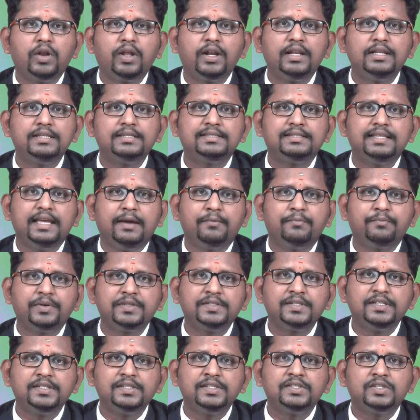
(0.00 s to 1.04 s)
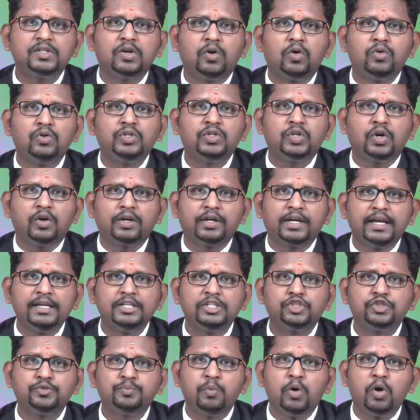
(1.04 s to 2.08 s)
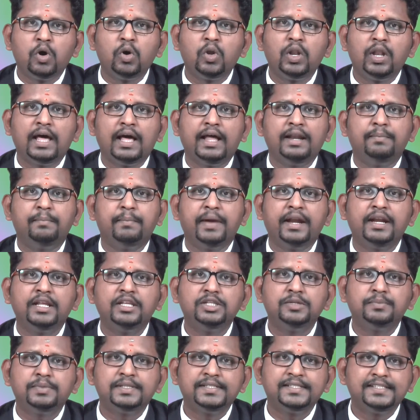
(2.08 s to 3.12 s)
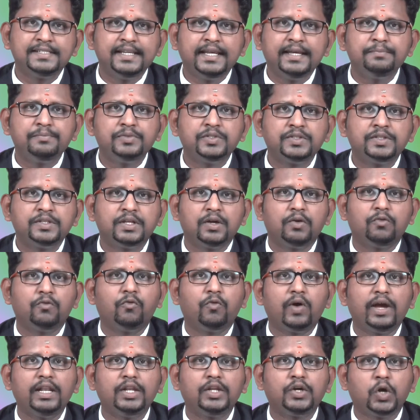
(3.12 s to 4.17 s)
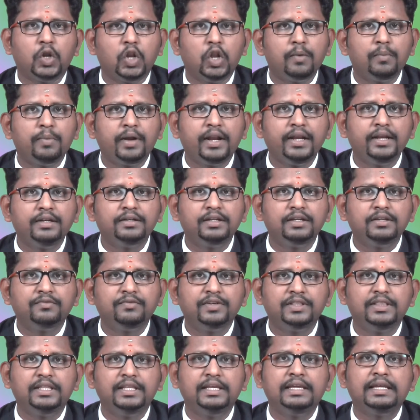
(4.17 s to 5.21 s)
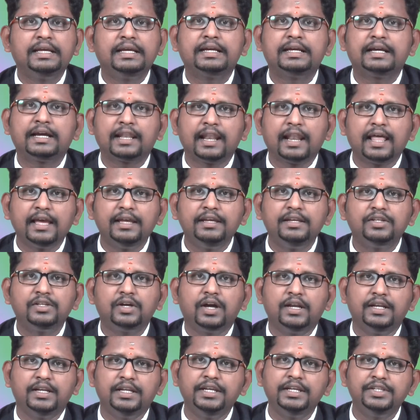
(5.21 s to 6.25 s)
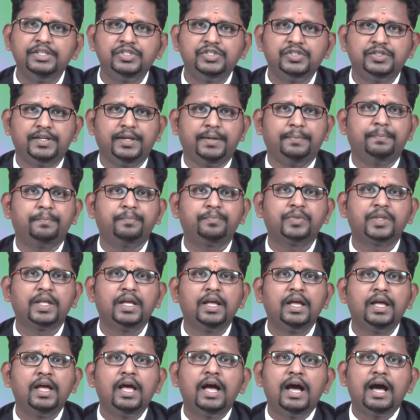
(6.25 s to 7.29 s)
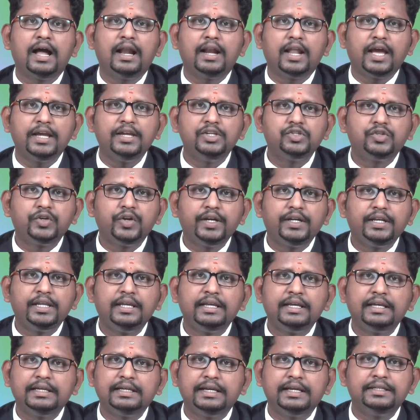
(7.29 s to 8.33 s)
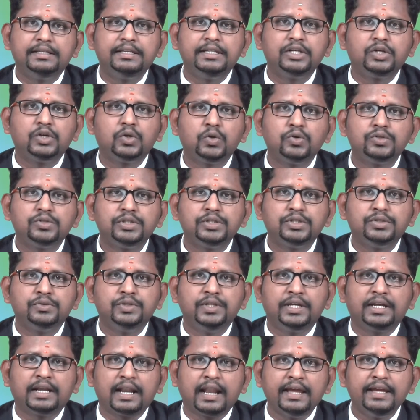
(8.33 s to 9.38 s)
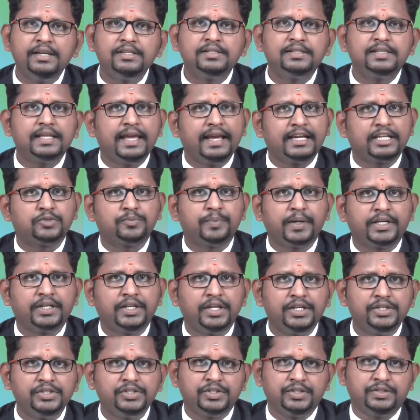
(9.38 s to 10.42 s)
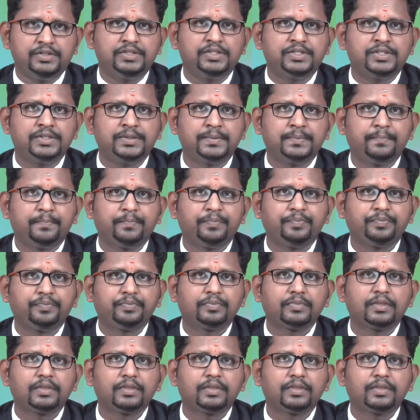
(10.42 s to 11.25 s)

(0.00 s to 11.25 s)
model is emphasizes on talking small and manageable steps while collaborating with the client on each step and iterating, getting closer to the client's expectations.